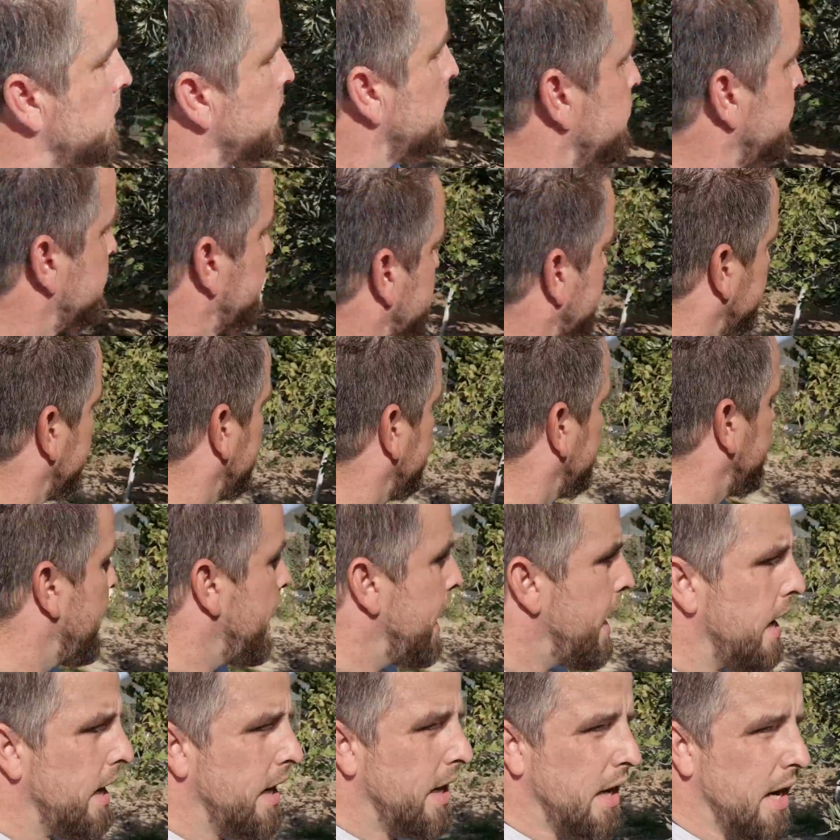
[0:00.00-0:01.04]
so
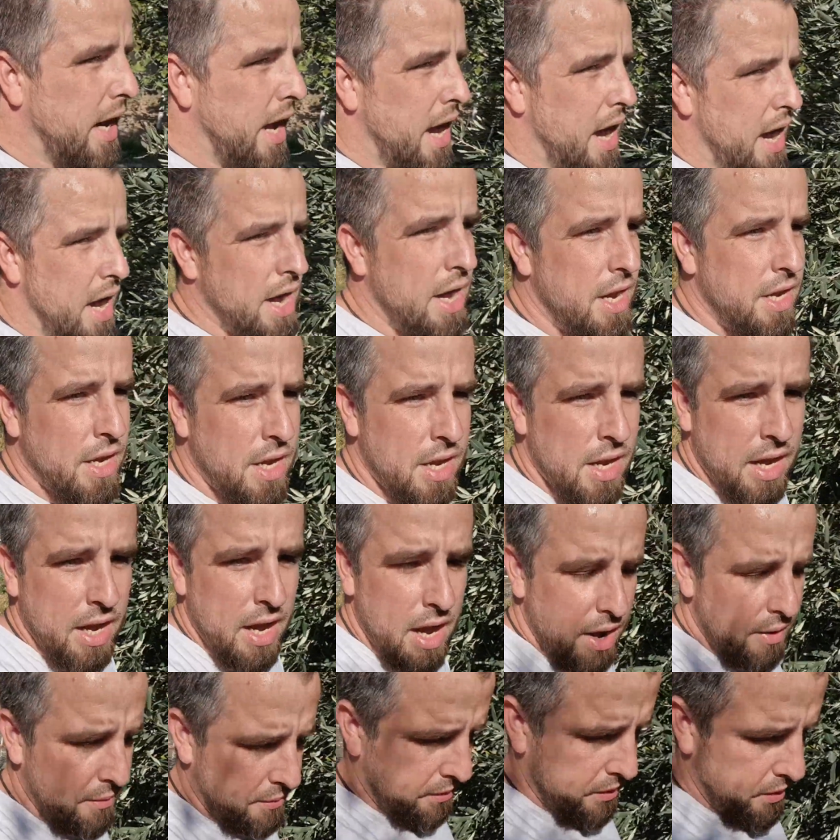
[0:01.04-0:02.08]
that I
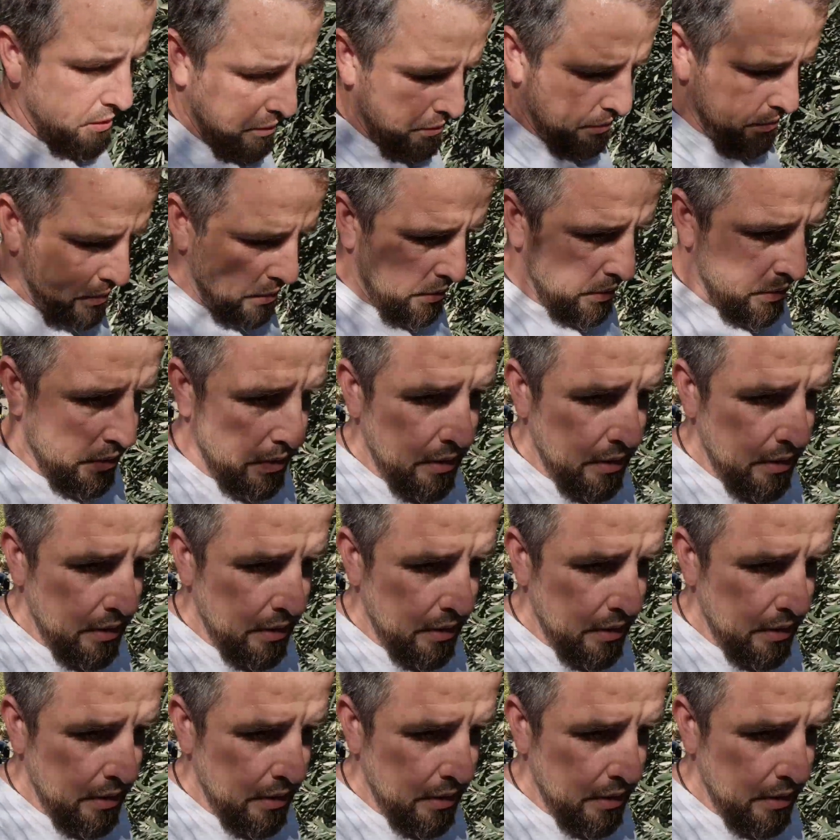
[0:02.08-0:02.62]
have to